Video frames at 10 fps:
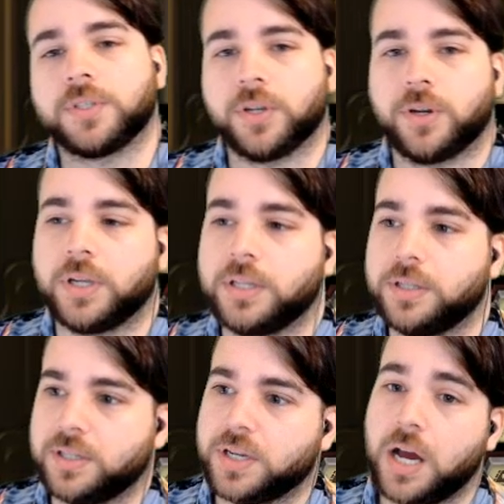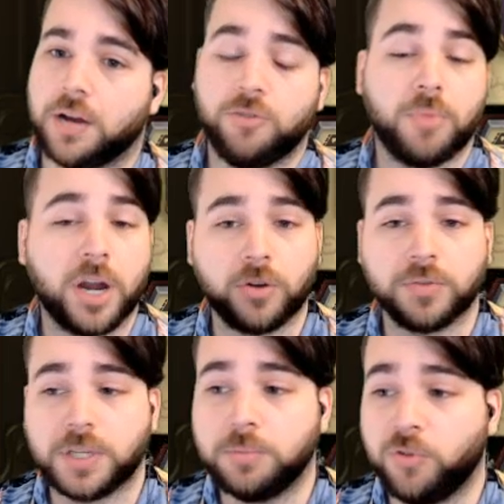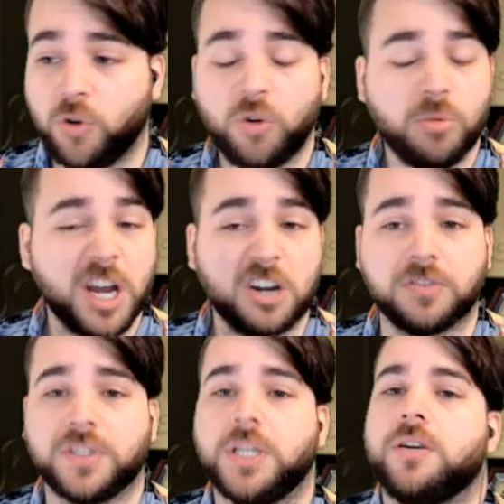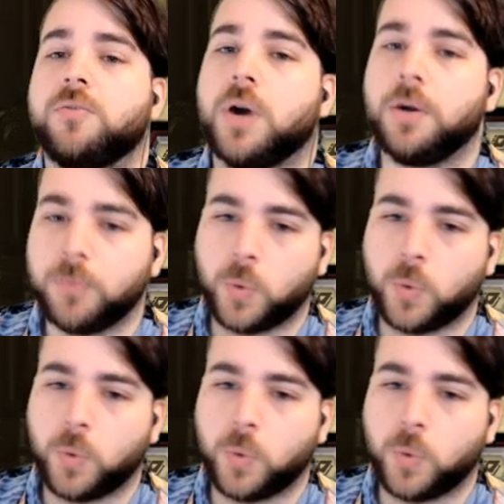So this card you might not have seen before or might not have seen in a while.